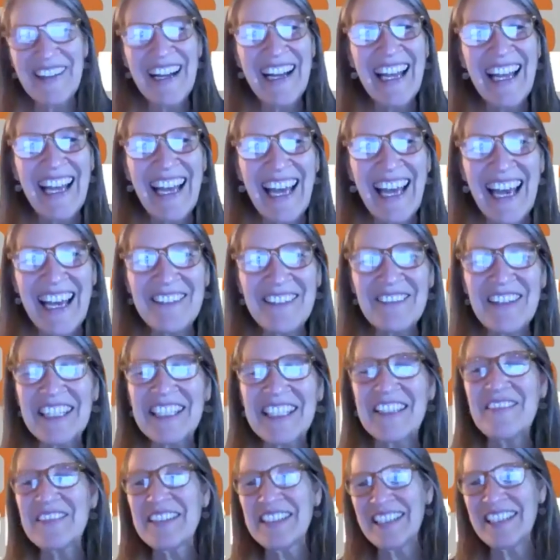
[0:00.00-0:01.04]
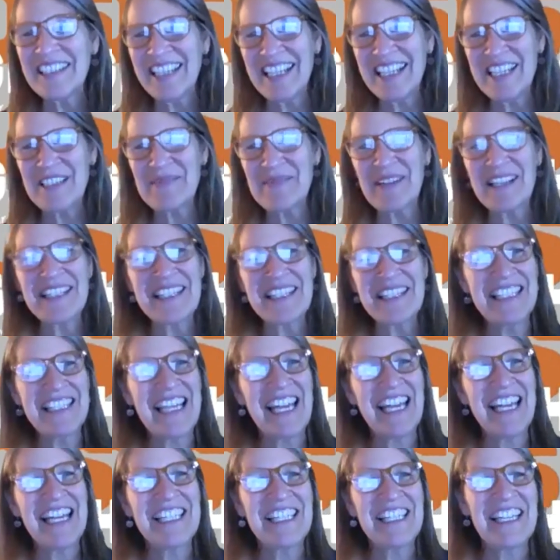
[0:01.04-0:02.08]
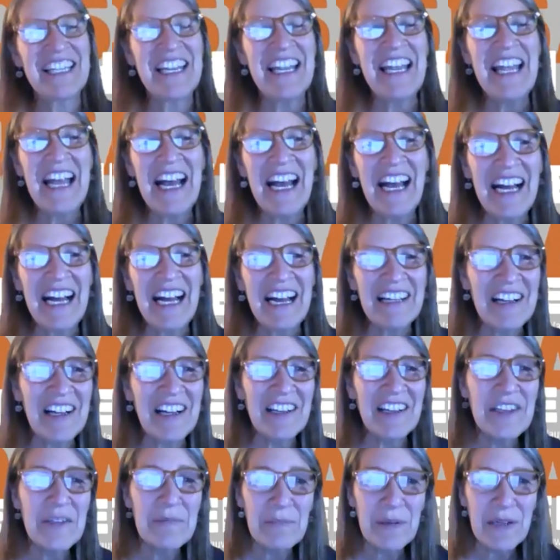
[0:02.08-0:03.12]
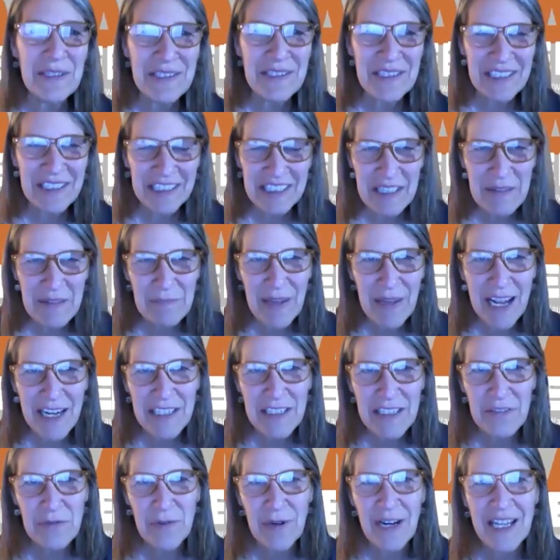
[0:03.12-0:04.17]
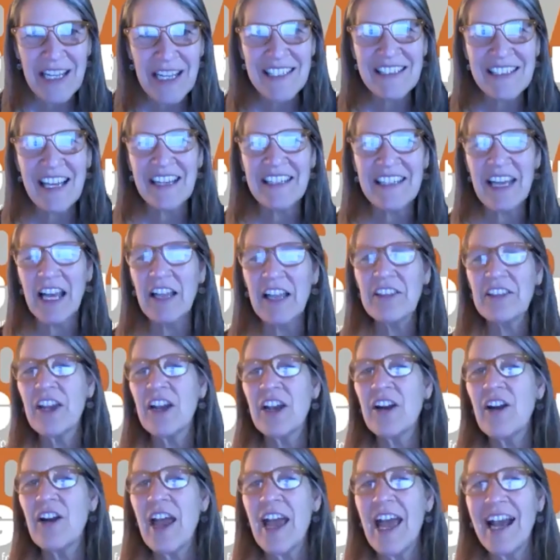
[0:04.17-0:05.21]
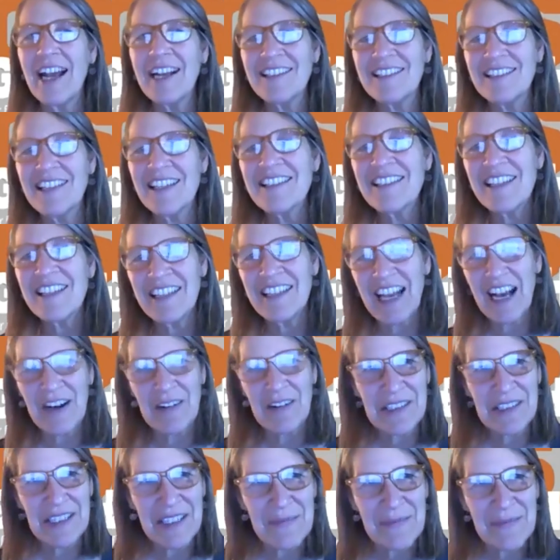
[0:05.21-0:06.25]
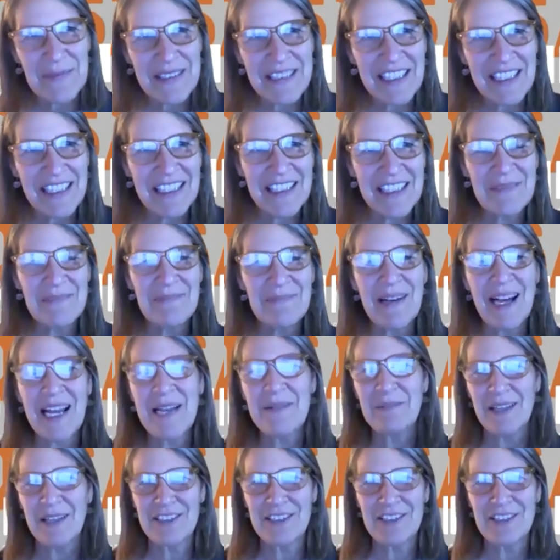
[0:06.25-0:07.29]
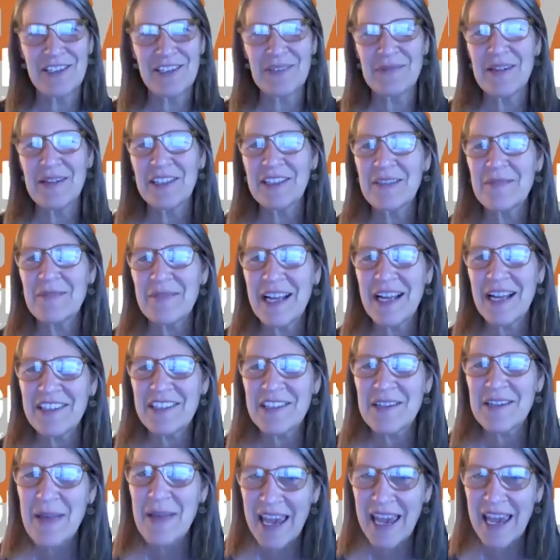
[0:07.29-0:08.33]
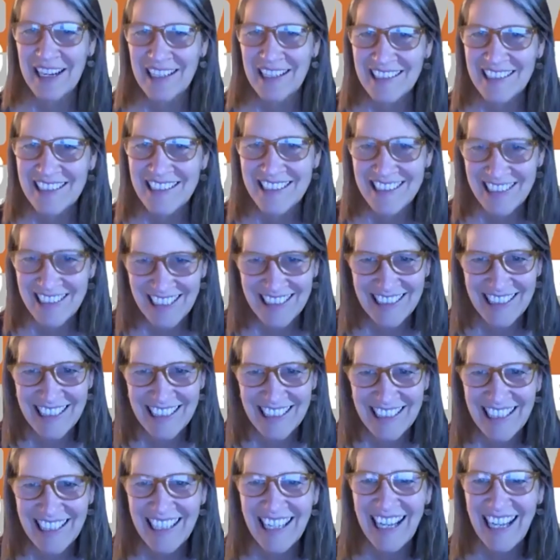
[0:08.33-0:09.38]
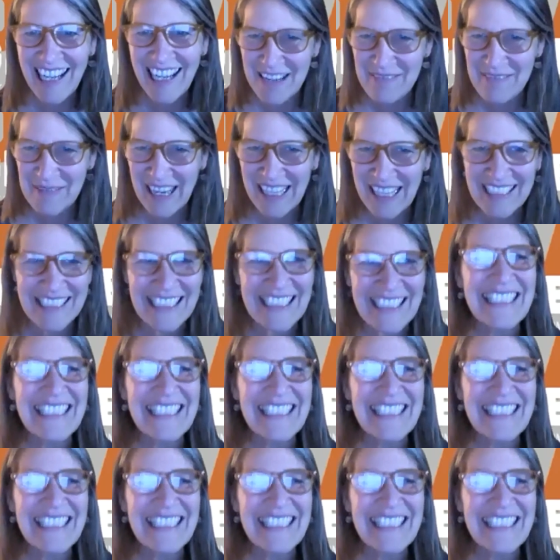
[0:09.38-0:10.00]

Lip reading: and welcome to tonight's presentation called The Personal Impact of Race on Healthcare Access and Outcomes. It is my pleasure to welcome Dr. Madelaine Tully. Hi, Madelaine.